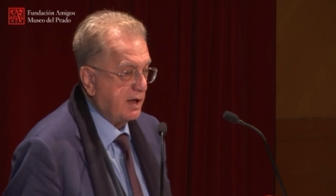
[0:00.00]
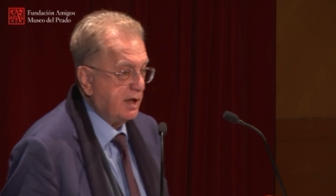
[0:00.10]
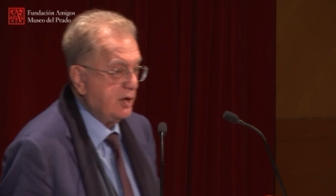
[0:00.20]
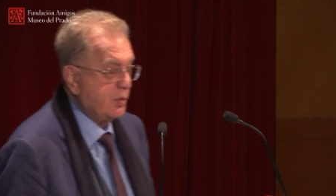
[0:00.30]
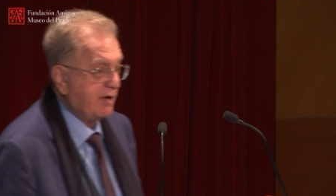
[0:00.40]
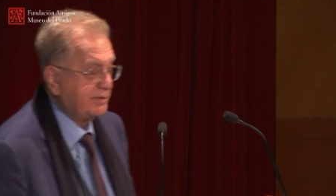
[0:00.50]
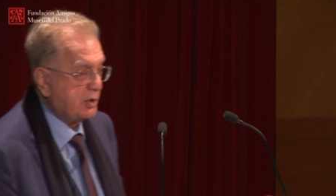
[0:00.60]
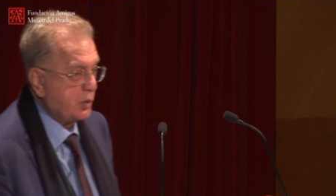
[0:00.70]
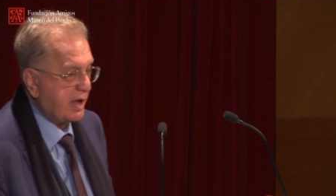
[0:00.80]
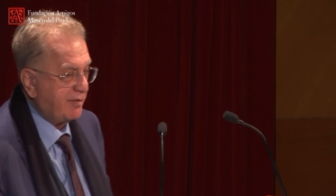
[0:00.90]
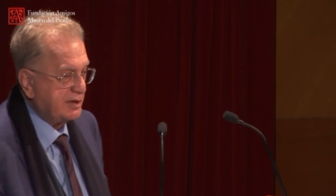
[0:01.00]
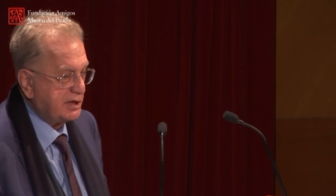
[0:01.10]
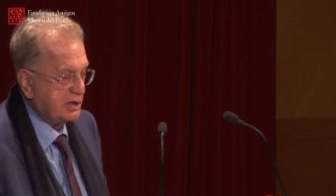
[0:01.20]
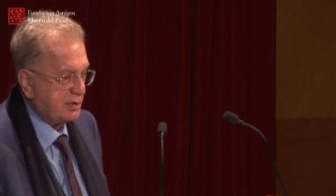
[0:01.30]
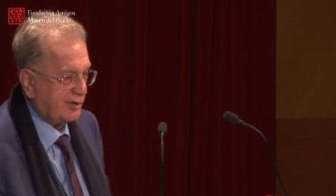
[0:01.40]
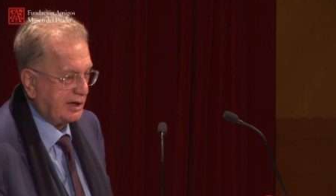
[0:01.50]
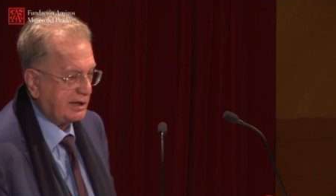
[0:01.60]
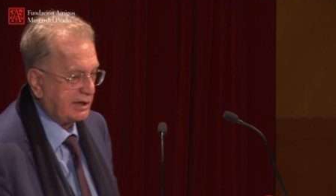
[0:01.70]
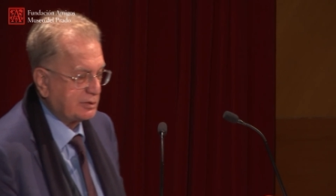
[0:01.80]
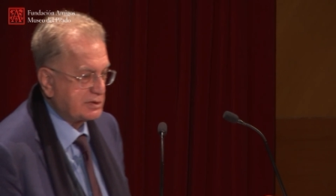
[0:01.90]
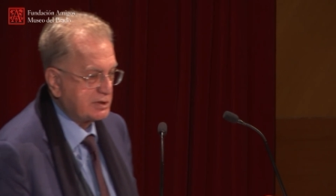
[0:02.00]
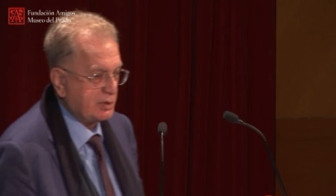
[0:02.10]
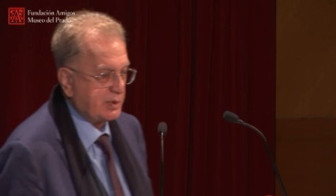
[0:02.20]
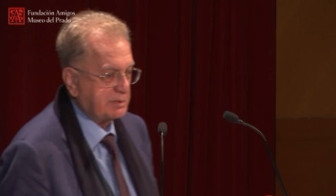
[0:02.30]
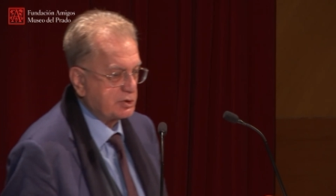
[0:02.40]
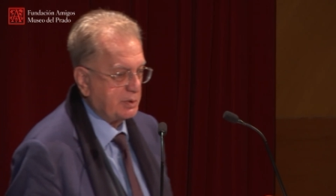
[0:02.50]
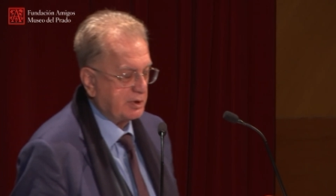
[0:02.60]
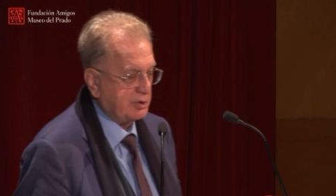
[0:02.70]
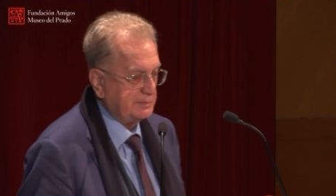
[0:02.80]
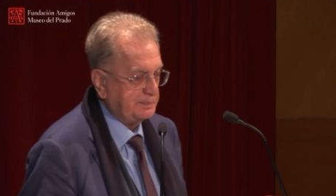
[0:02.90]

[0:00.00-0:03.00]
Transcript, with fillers: Here we have now we have in the year of Leonardo, so we're showing you